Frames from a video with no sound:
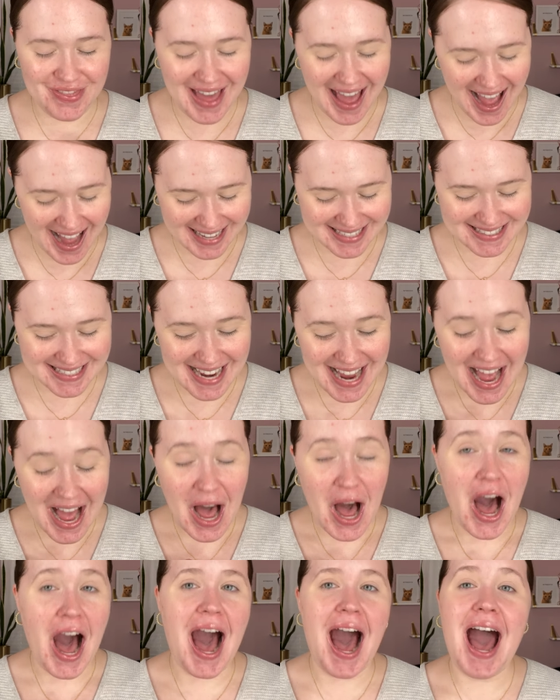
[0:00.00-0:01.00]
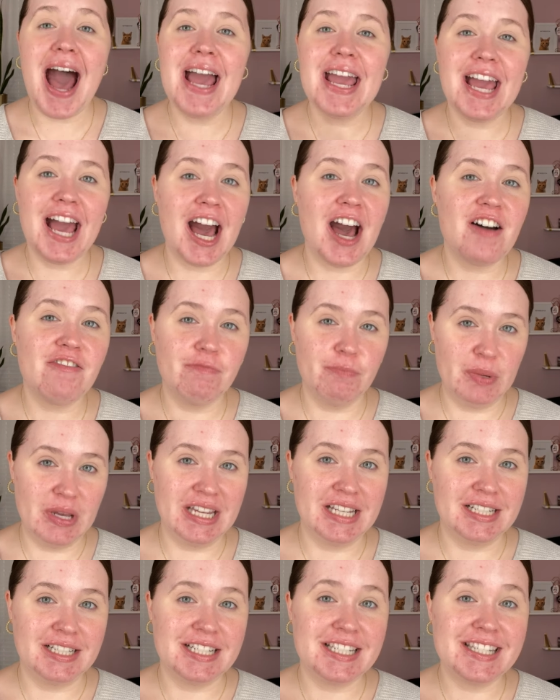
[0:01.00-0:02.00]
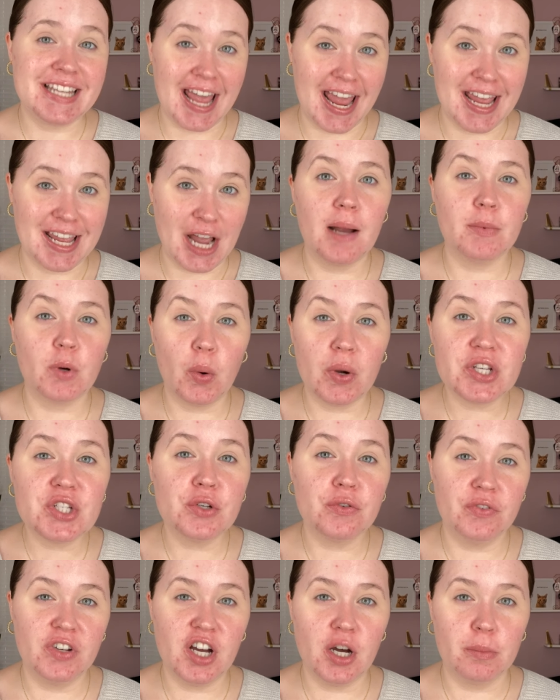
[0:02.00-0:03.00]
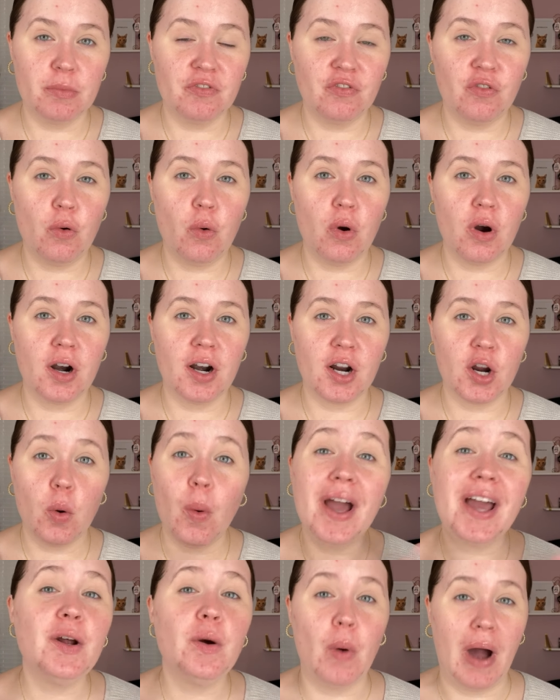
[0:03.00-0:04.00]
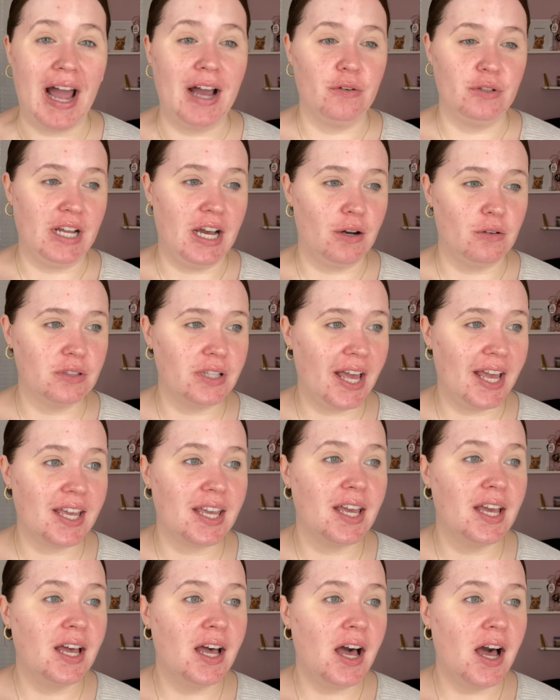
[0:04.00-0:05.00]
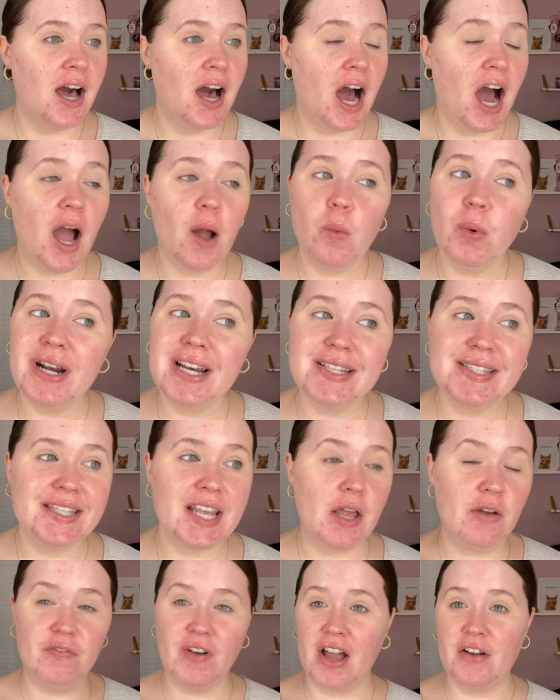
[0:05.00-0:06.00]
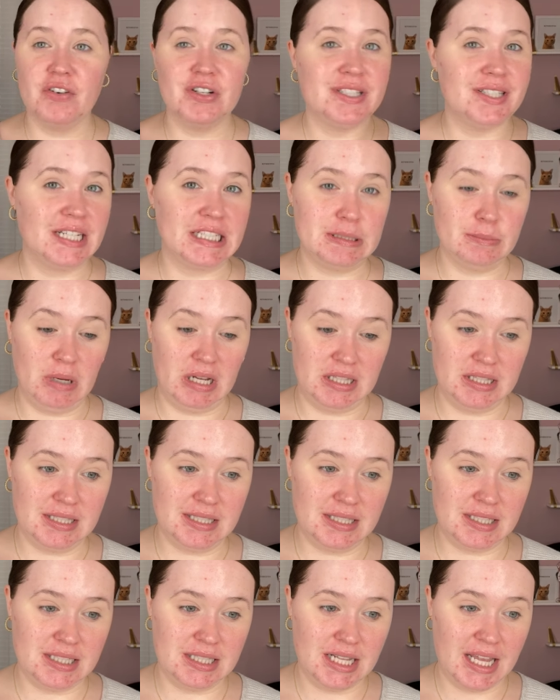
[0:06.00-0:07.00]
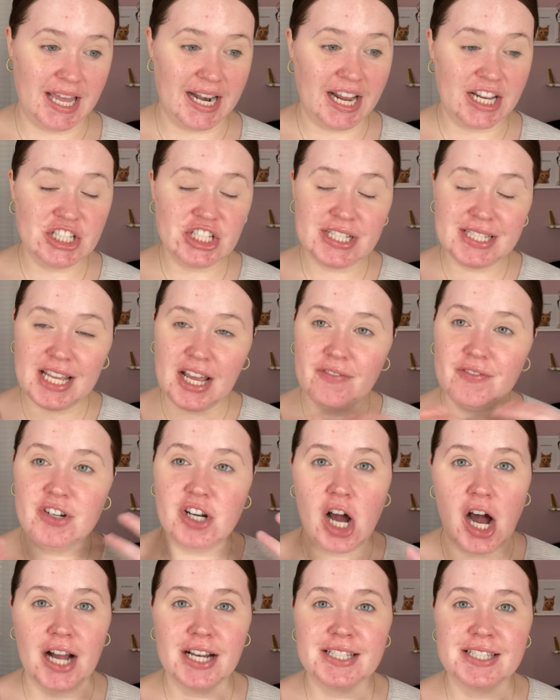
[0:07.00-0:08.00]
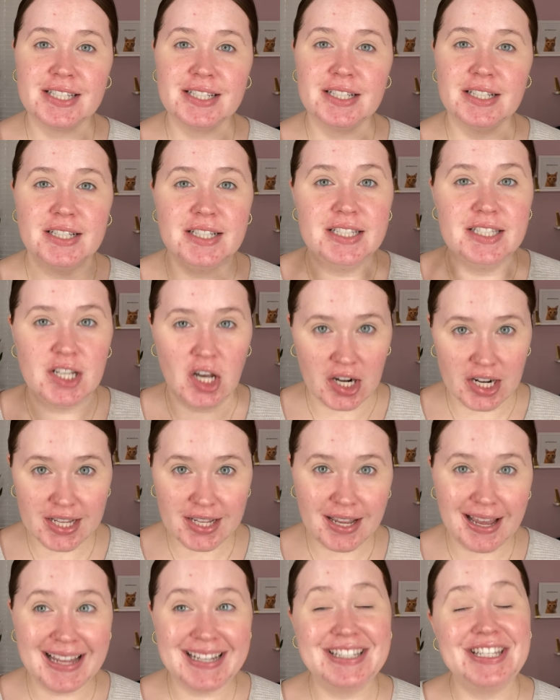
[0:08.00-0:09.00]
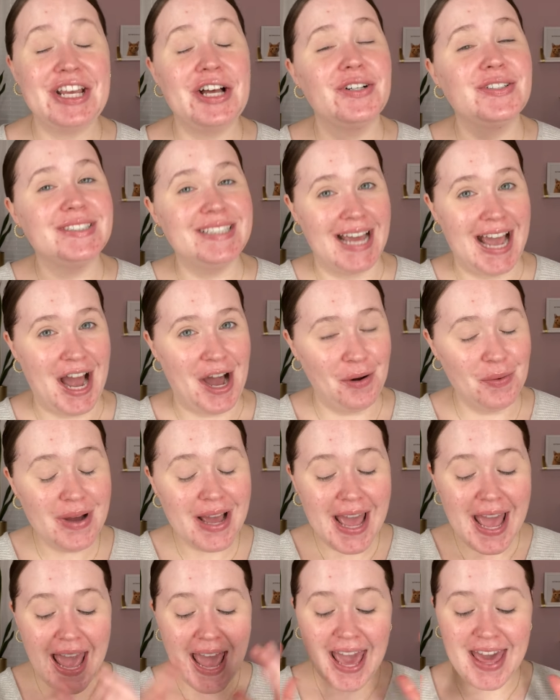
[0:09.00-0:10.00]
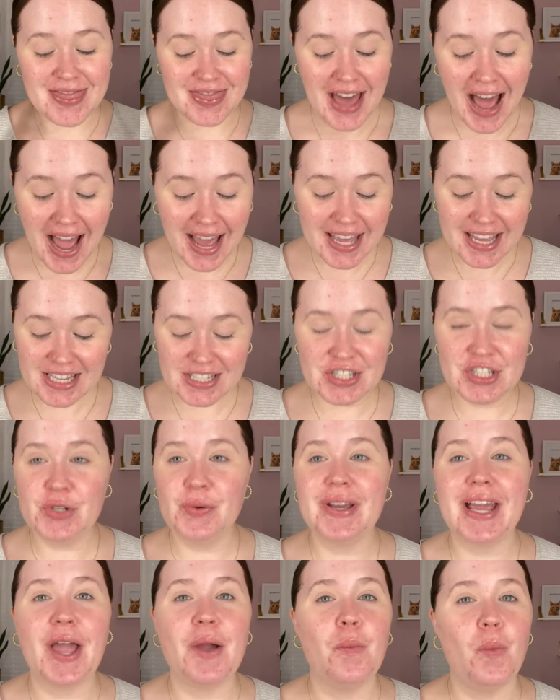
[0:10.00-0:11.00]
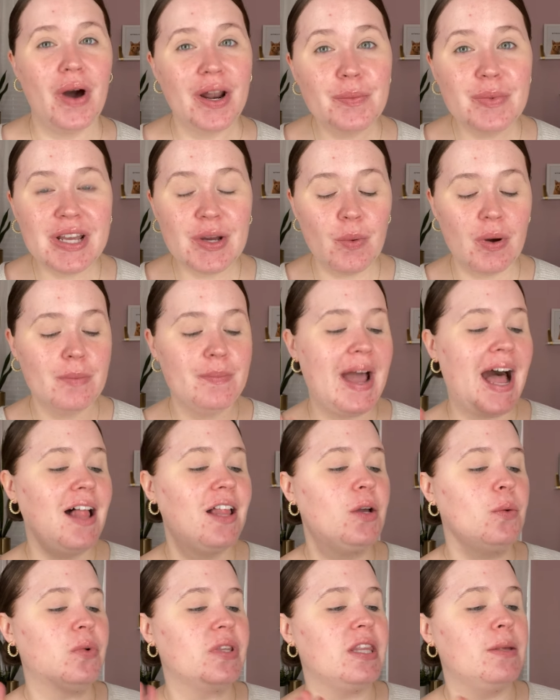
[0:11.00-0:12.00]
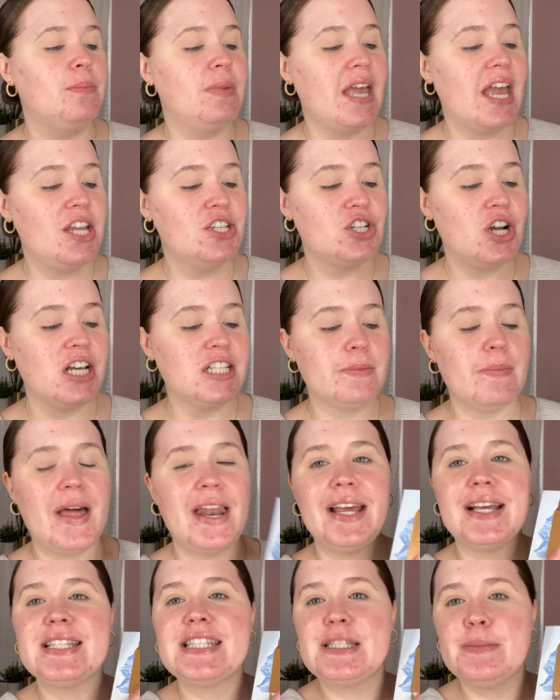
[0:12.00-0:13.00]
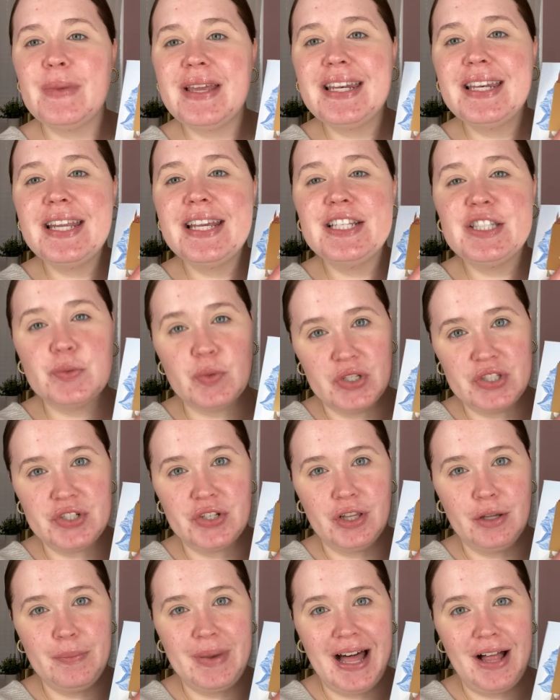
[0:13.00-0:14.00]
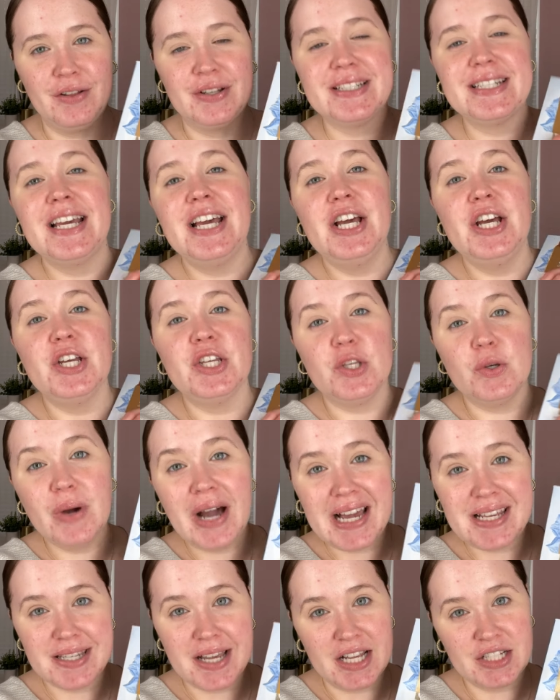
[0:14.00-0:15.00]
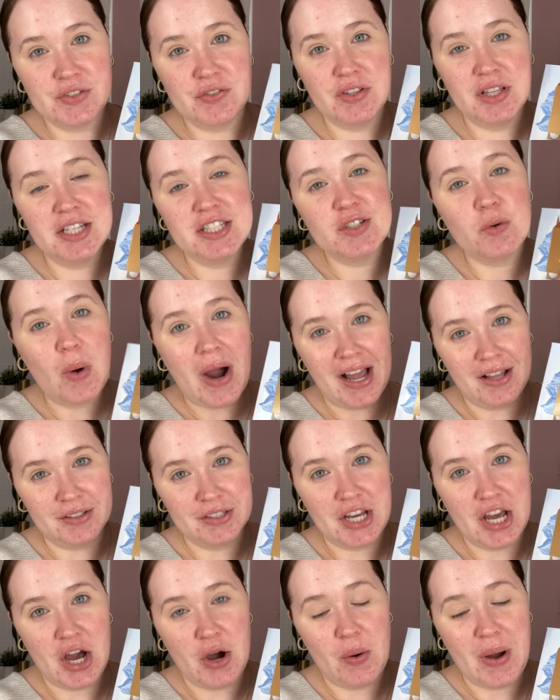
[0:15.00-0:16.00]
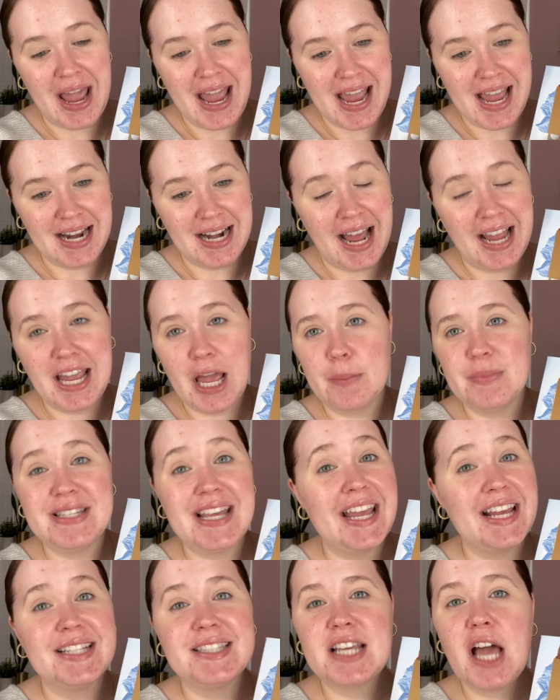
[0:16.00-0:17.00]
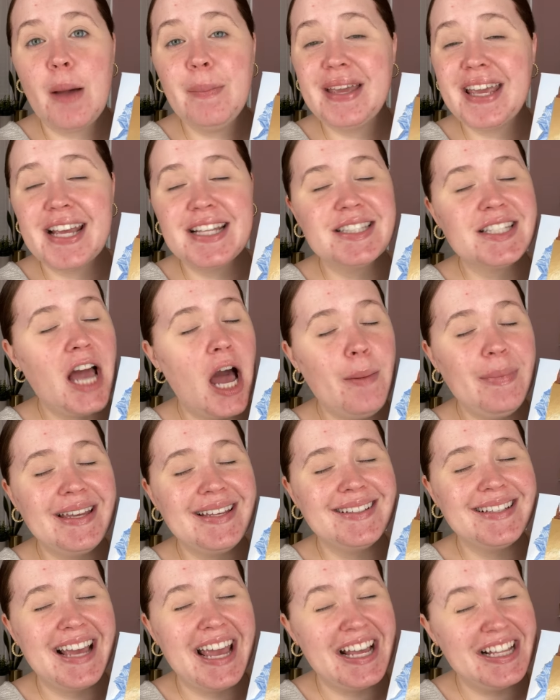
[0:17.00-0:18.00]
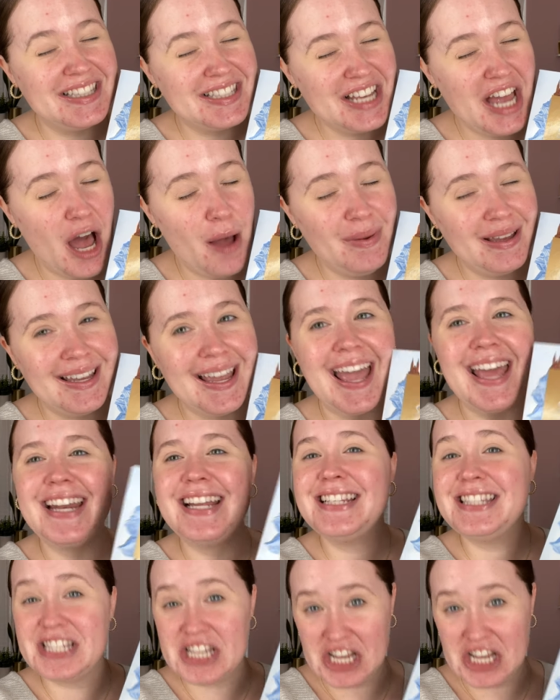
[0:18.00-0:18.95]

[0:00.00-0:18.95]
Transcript: that I have been saying I'm going to film for quite a while now. Like, I wanna say five or six months, and I just have not done it until now, and that is doing a one week one palette with the BH Cosmetics Smitten in Switzerland palette. You guys asked for this a while ago, and I kept saying, it's coming, it's coming, it's coming, and it's